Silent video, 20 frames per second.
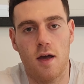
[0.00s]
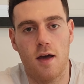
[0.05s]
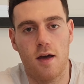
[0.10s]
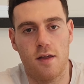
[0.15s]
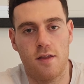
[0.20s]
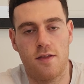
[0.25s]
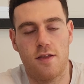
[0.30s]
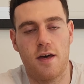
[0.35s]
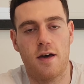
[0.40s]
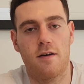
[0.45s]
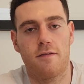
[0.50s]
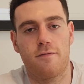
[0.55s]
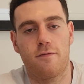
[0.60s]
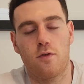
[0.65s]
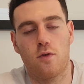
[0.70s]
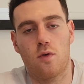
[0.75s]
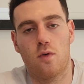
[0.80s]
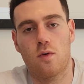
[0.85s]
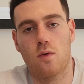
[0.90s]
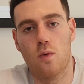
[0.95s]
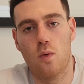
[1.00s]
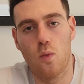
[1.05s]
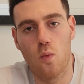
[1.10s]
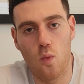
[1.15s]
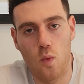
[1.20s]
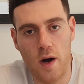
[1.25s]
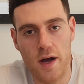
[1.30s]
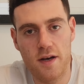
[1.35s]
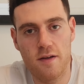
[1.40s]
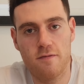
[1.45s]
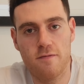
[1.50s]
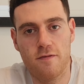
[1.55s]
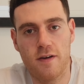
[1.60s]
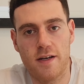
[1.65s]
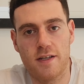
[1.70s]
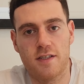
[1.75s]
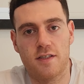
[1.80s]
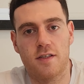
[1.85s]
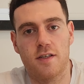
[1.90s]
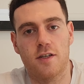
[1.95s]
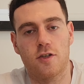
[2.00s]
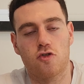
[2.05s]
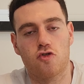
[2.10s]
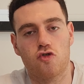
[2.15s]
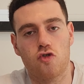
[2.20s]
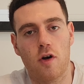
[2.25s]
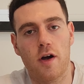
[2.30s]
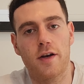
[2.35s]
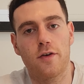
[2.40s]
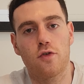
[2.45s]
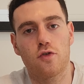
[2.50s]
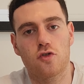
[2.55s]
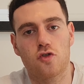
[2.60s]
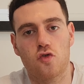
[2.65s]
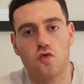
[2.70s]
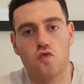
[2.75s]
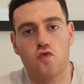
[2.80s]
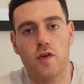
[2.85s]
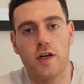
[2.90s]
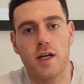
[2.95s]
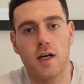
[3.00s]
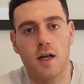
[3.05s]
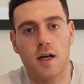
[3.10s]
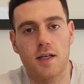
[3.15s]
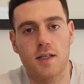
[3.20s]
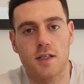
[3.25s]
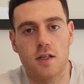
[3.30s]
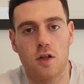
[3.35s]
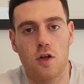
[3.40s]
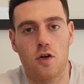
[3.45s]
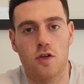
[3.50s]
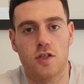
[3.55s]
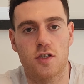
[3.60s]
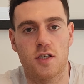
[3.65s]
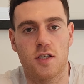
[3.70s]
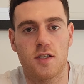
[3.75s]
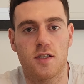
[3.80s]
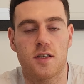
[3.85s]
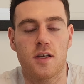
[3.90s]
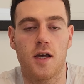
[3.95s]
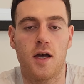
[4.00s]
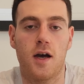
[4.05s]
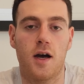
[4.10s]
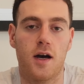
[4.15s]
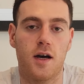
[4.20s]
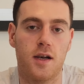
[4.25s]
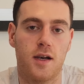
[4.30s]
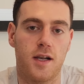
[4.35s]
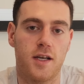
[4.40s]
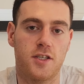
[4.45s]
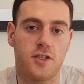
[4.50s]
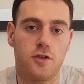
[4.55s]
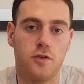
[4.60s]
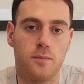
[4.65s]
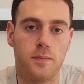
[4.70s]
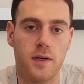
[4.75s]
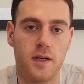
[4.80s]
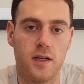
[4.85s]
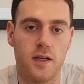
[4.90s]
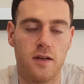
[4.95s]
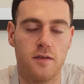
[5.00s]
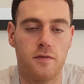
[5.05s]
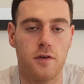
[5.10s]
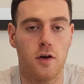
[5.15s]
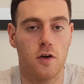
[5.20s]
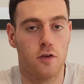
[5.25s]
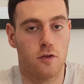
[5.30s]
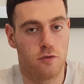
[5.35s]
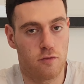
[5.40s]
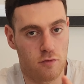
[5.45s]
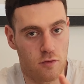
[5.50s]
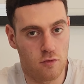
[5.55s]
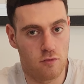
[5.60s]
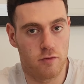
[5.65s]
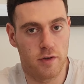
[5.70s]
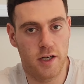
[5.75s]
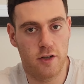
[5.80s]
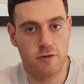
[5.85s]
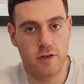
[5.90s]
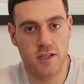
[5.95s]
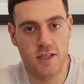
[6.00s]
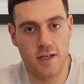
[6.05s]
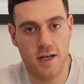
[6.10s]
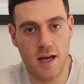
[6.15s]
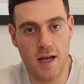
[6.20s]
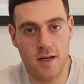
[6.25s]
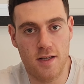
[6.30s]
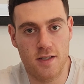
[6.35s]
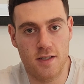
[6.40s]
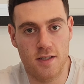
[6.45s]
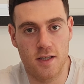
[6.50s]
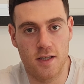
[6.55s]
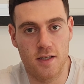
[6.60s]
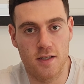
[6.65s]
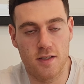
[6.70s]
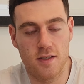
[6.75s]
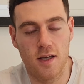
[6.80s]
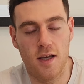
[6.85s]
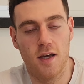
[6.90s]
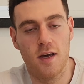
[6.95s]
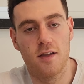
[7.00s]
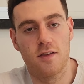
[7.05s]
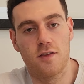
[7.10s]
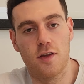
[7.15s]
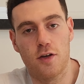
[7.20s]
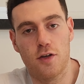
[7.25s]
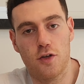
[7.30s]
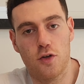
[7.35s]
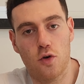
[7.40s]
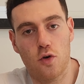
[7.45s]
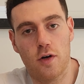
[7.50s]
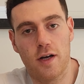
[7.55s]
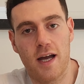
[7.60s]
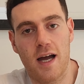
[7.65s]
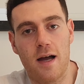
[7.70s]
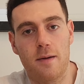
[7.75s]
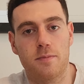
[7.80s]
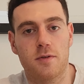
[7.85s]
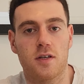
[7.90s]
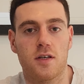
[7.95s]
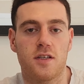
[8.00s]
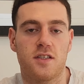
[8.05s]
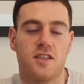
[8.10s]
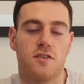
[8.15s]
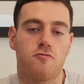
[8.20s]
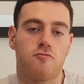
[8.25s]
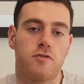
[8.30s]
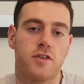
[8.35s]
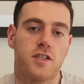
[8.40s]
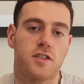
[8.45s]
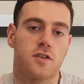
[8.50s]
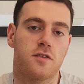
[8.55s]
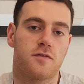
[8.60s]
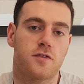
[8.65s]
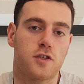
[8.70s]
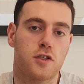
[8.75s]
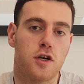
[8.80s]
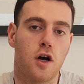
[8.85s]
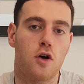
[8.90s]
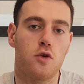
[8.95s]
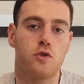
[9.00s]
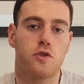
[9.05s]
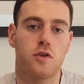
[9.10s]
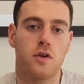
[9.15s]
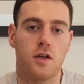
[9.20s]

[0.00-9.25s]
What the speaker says: Therefore, when investing, try not to realize losses unless you believe, through rigorous analysis, that your capital is at risk of total